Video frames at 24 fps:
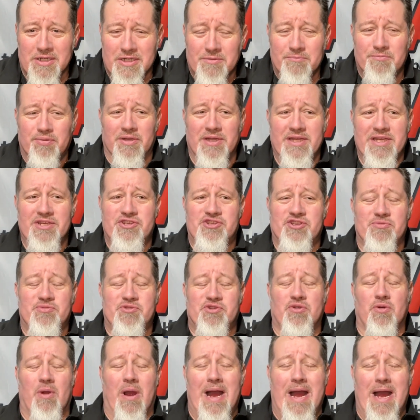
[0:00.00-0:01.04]
Please
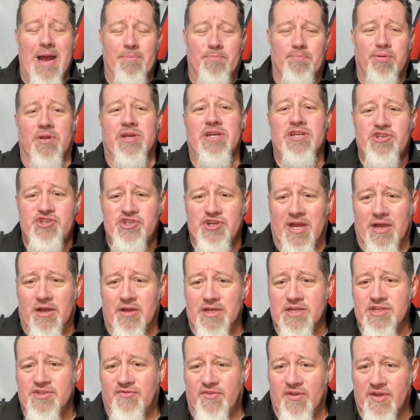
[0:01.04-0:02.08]
subscribe. Please share
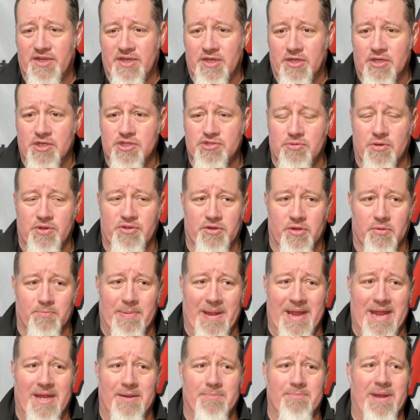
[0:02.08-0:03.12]
these videos with your
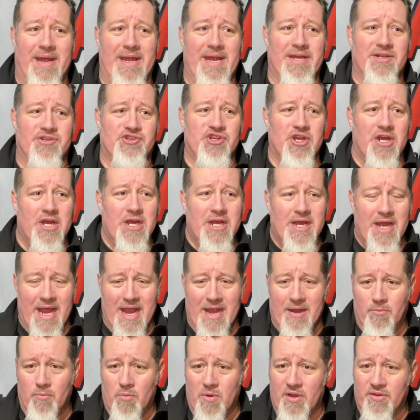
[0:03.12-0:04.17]
bandmates
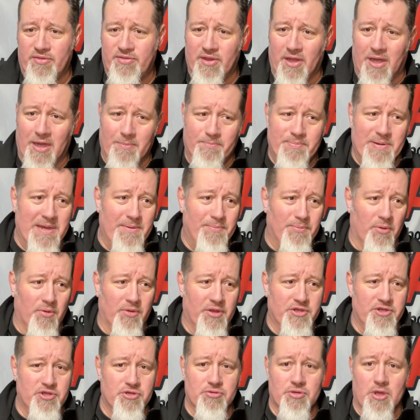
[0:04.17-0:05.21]
and with people
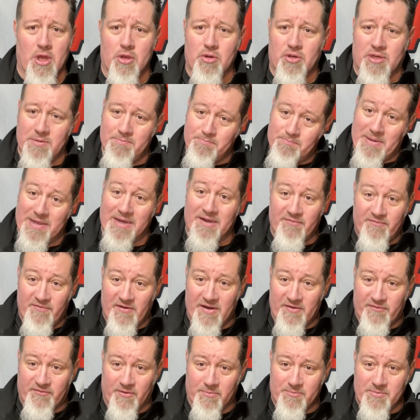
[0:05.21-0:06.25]
that you know can
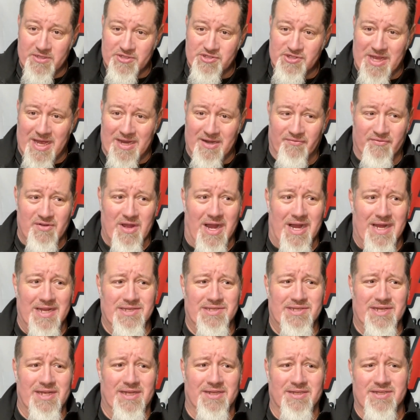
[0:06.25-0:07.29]
benefit from this kind of
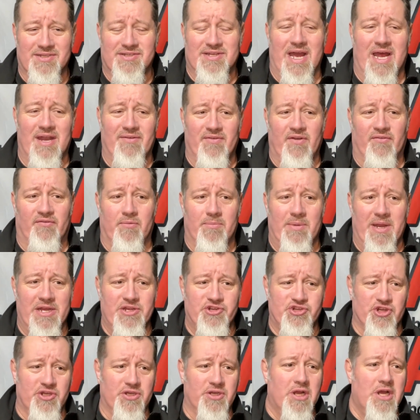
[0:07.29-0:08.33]
content and this kind of
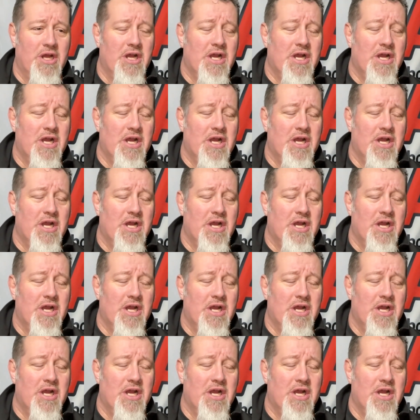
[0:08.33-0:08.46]
information.